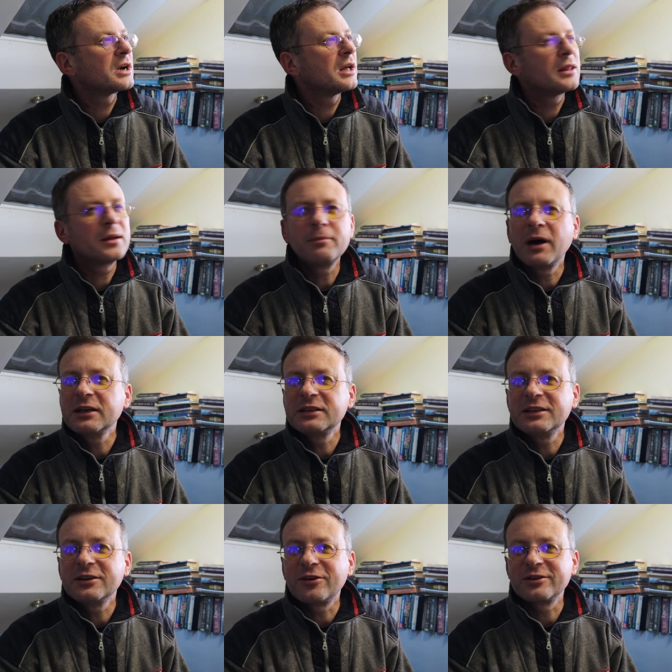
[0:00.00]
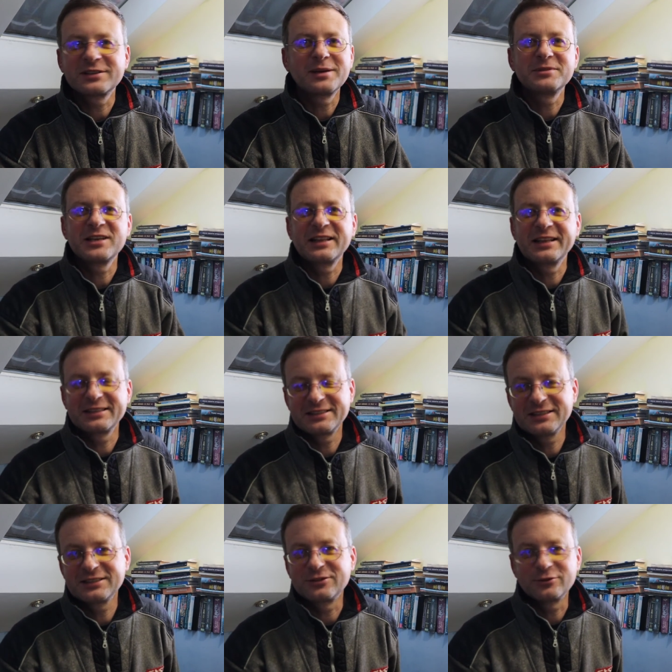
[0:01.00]
Kalamati or something like
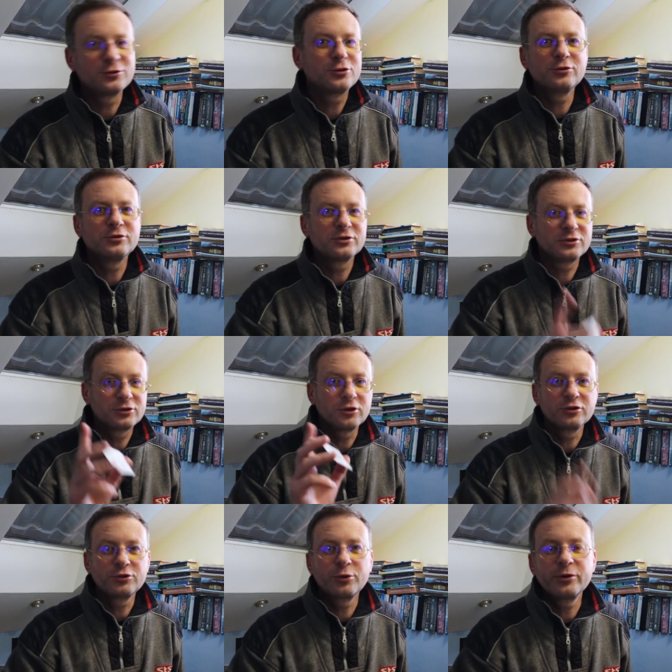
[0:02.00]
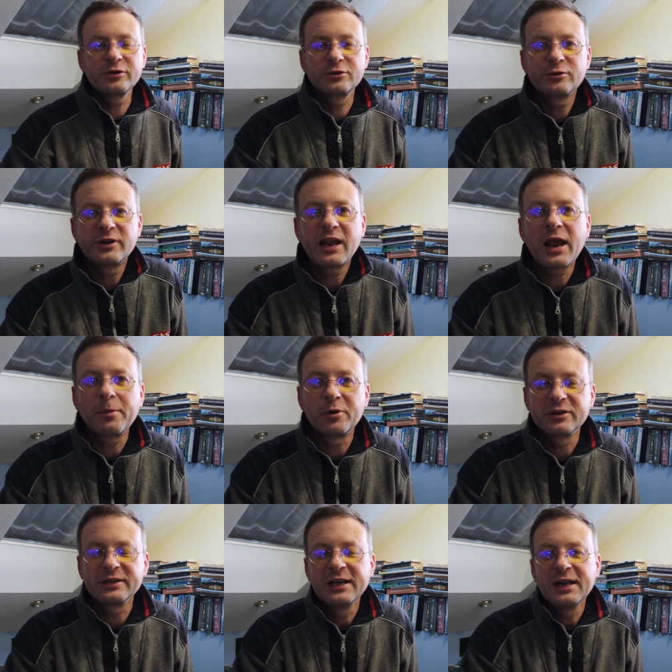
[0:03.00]
this, so to the
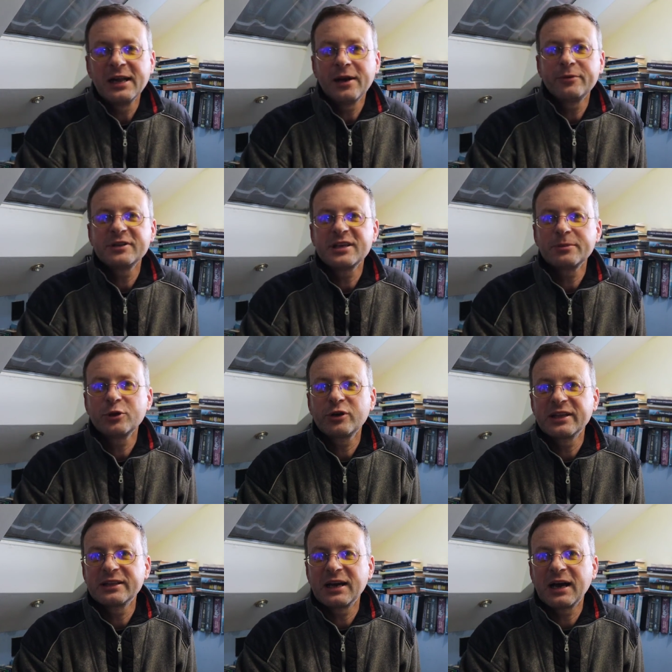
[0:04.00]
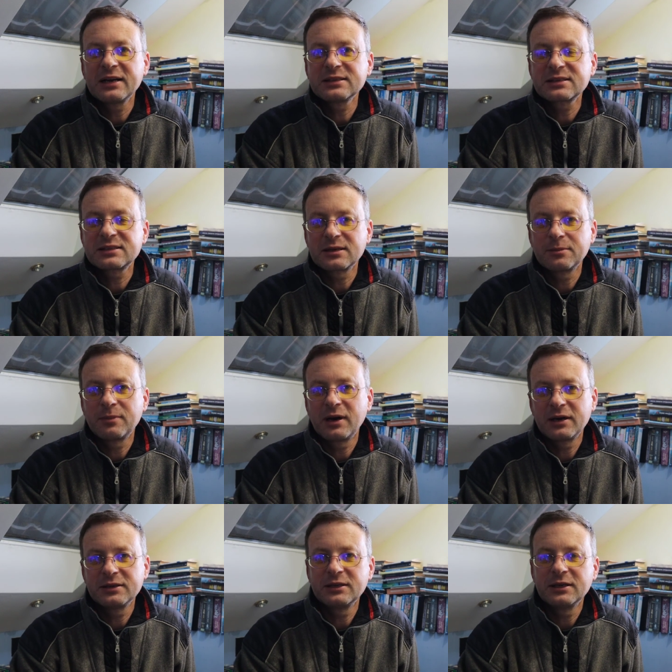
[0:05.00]
airport. Every time you can ask
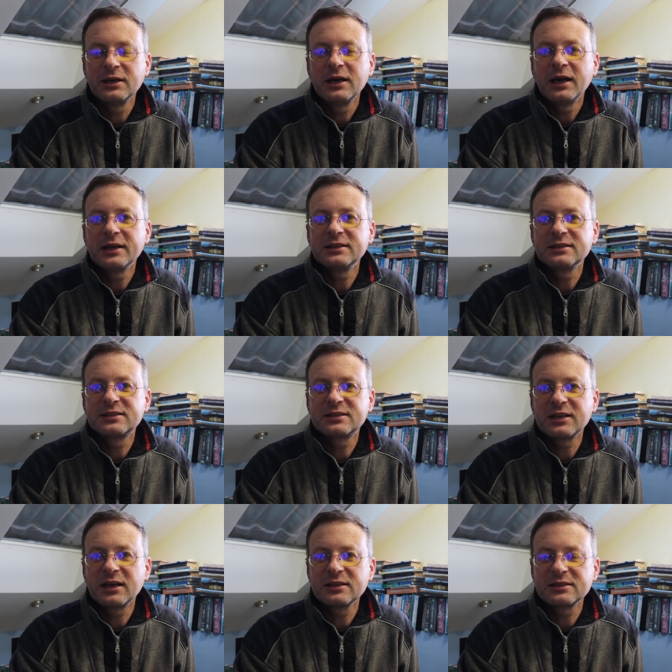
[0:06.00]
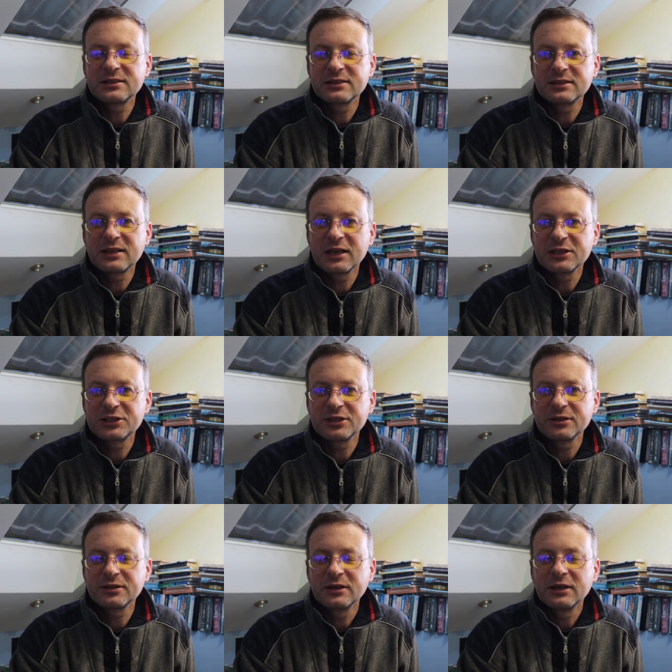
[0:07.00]
somebody at the
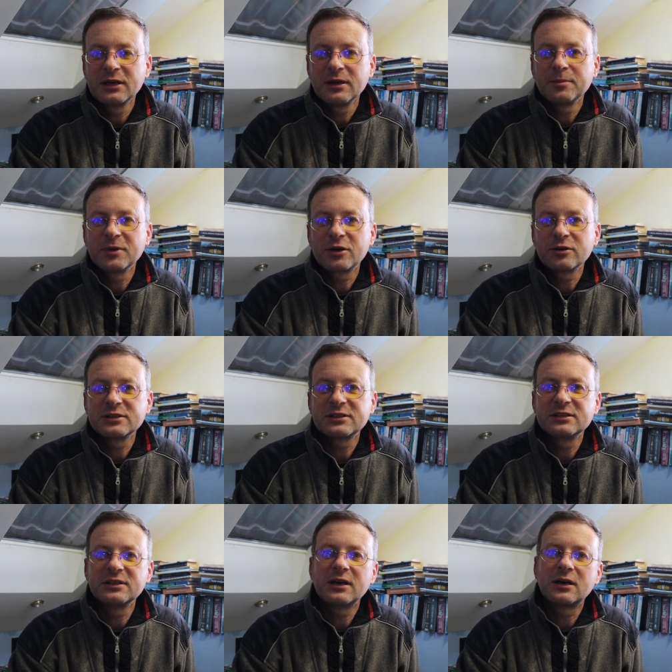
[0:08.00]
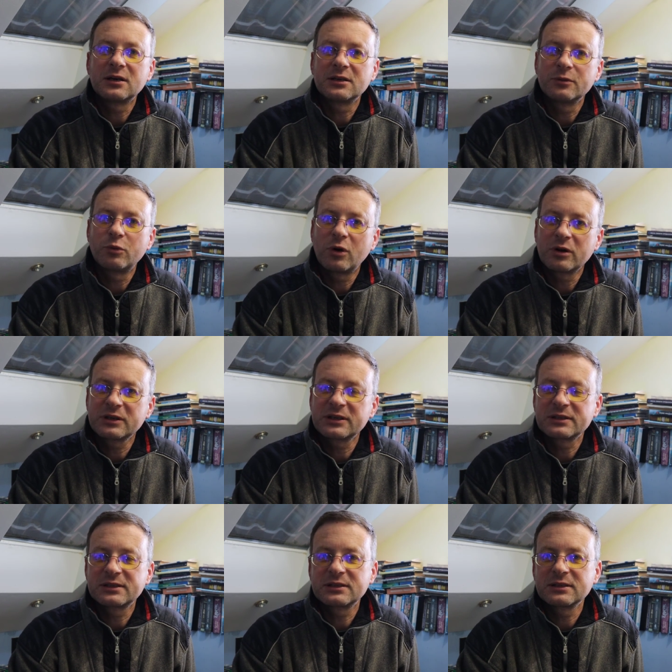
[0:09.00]
station, because there are the
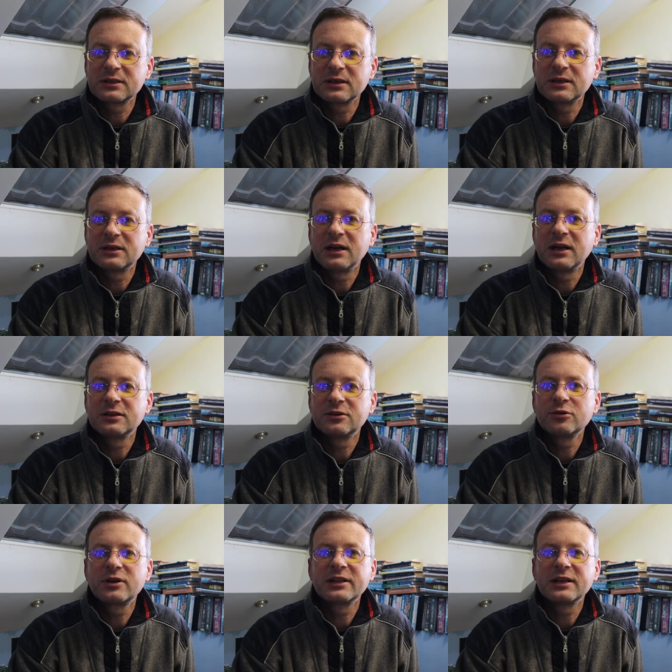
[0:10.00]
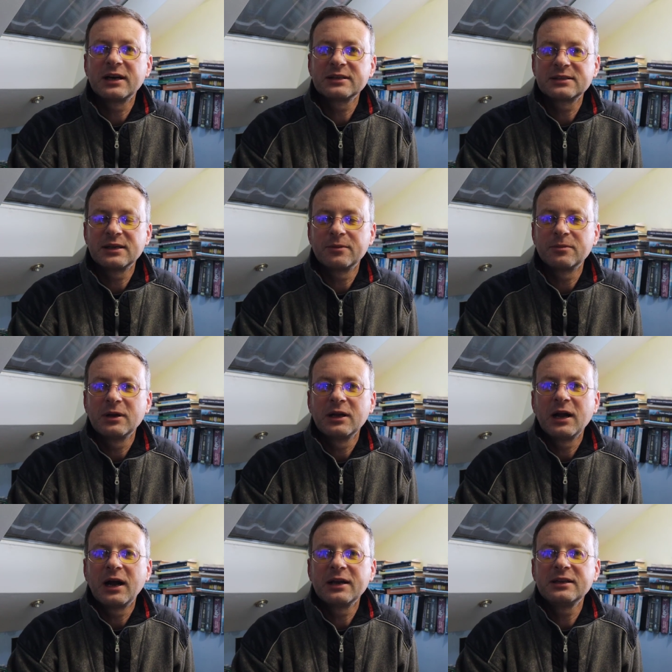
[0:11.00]
workers, and you can ask them,
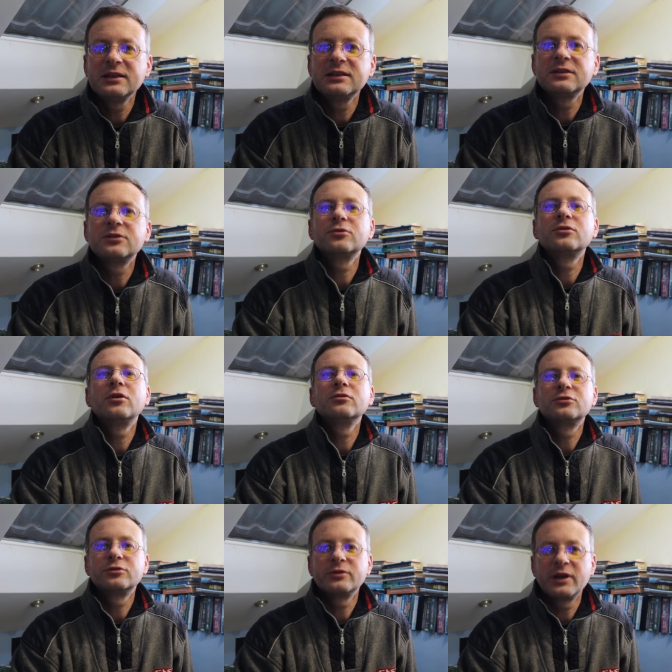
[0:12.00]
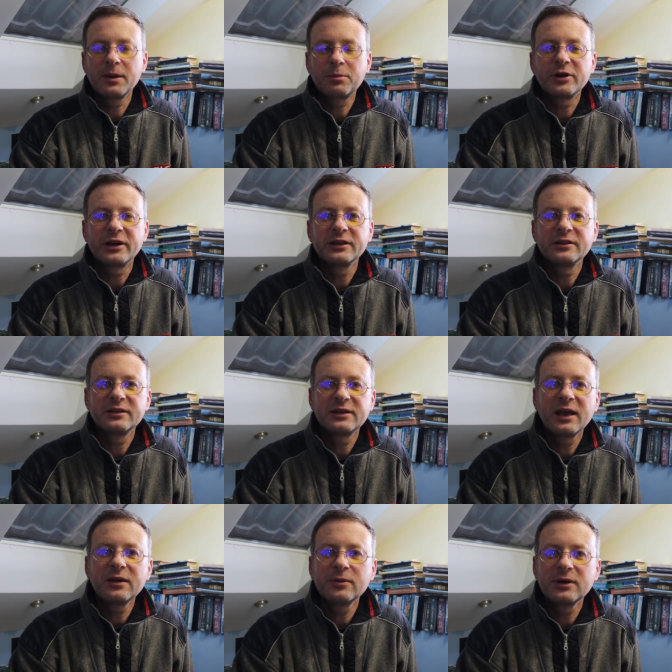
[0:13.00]
I need to go to the airport, and
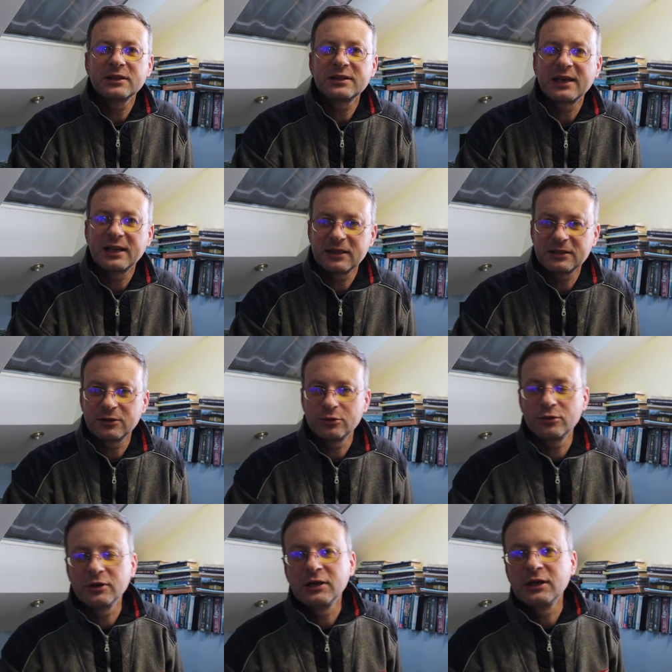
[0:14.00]
they will tell you,